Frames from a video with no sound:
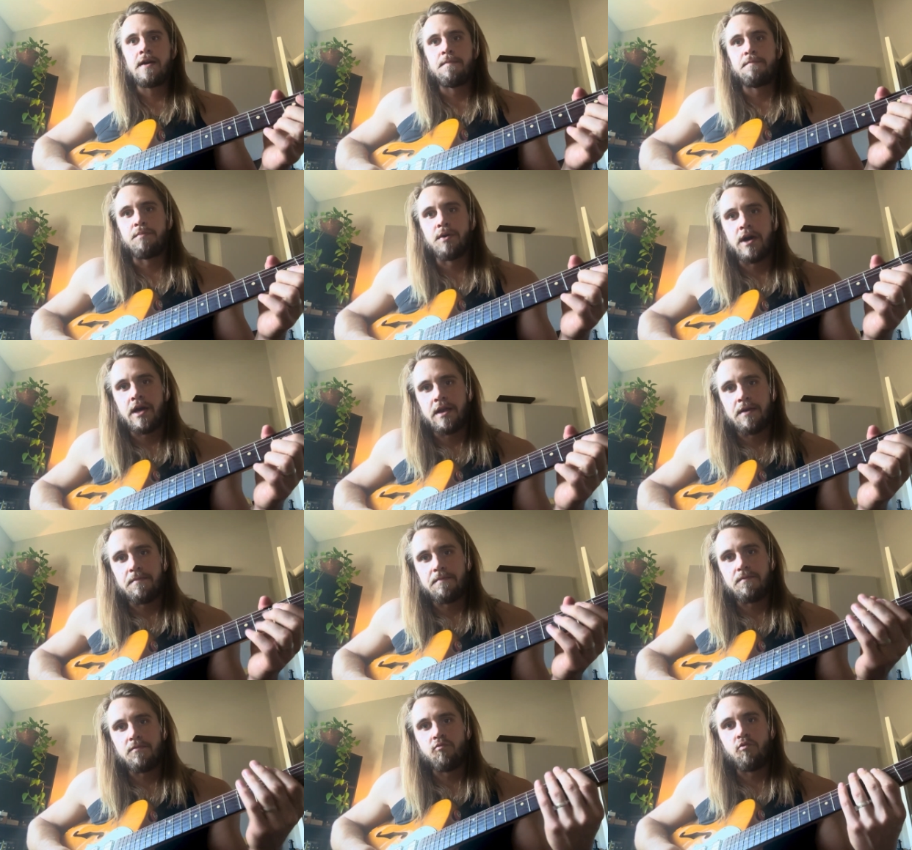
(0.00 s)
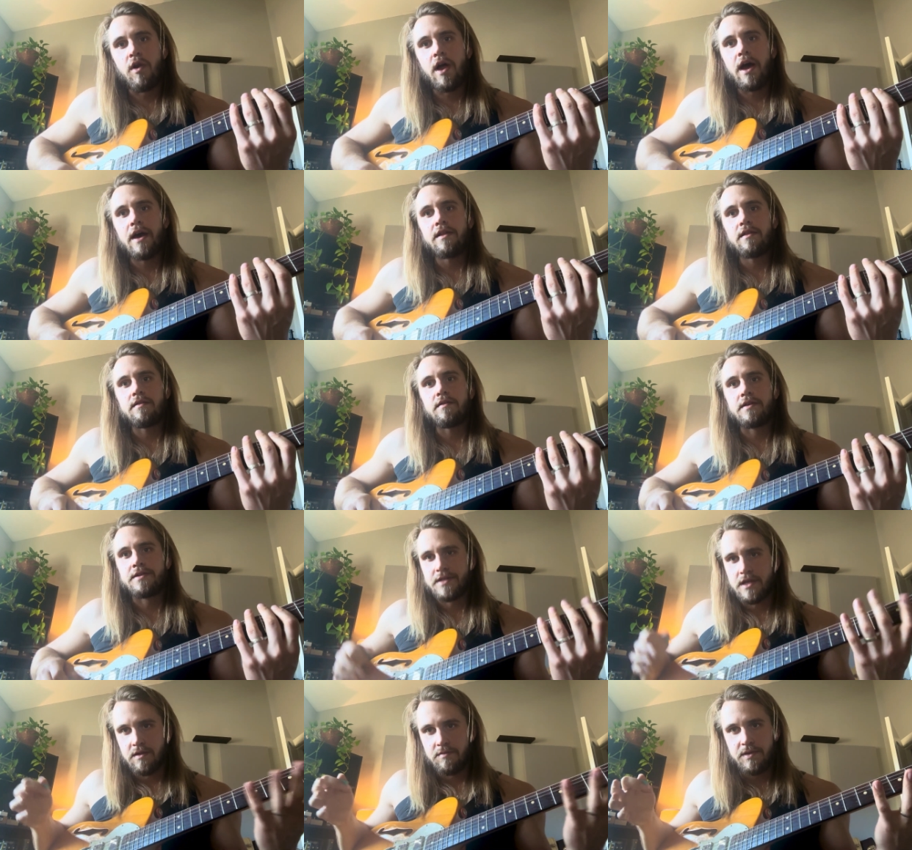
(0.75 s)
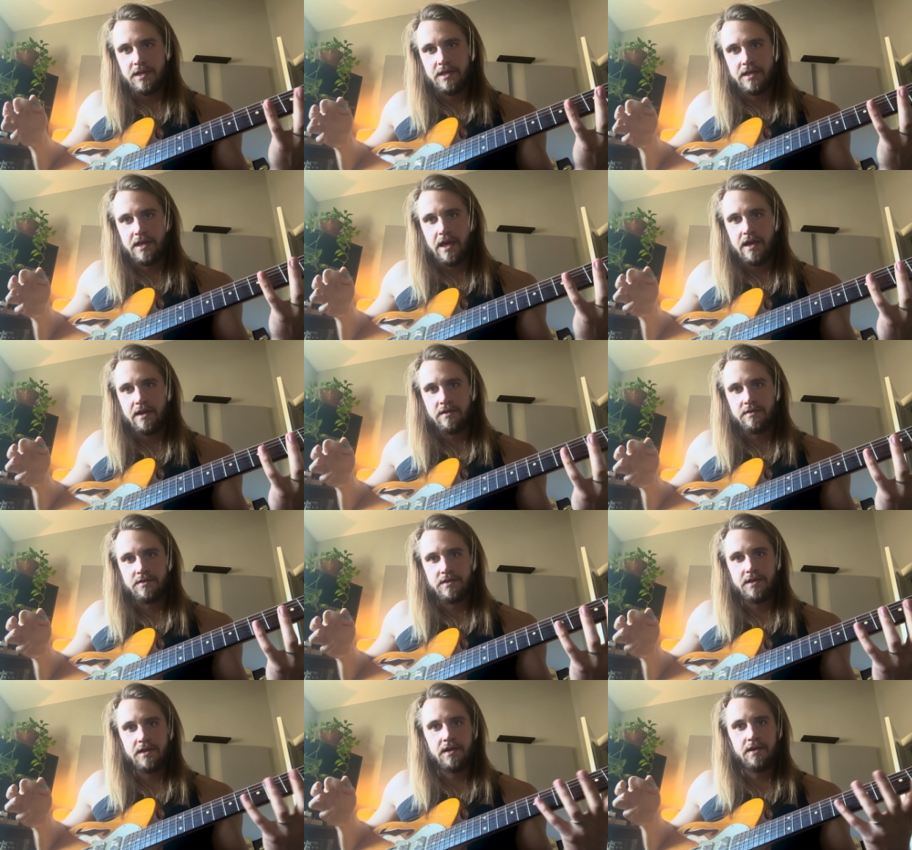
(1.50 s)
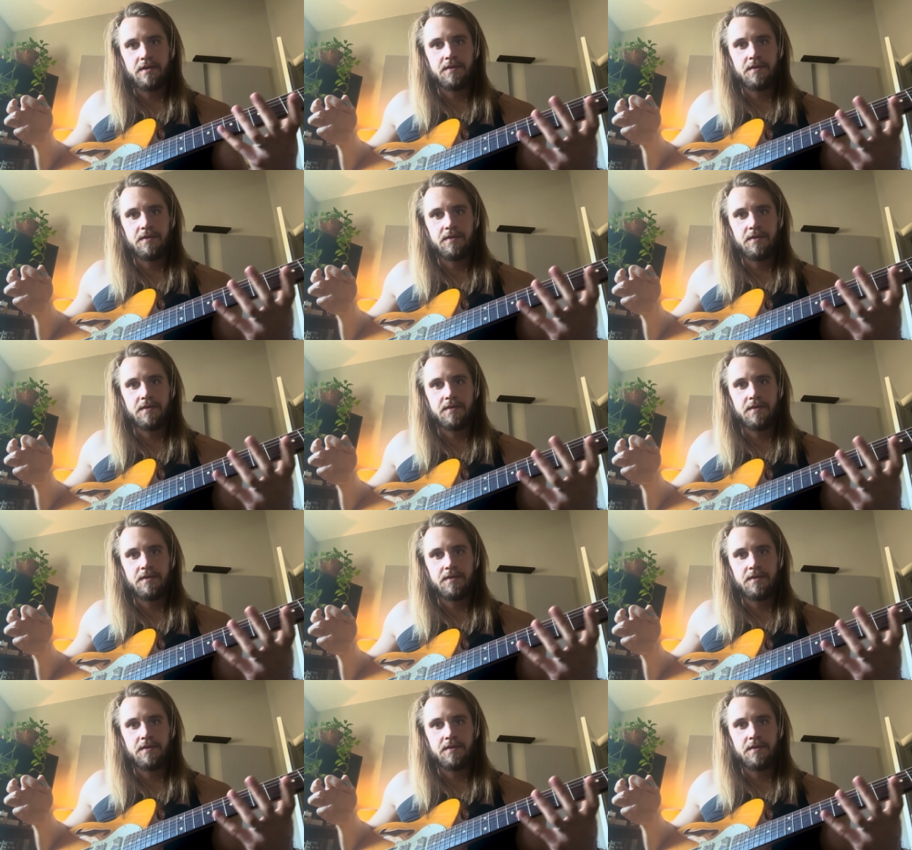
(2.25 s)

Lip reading: but it's going to be scales.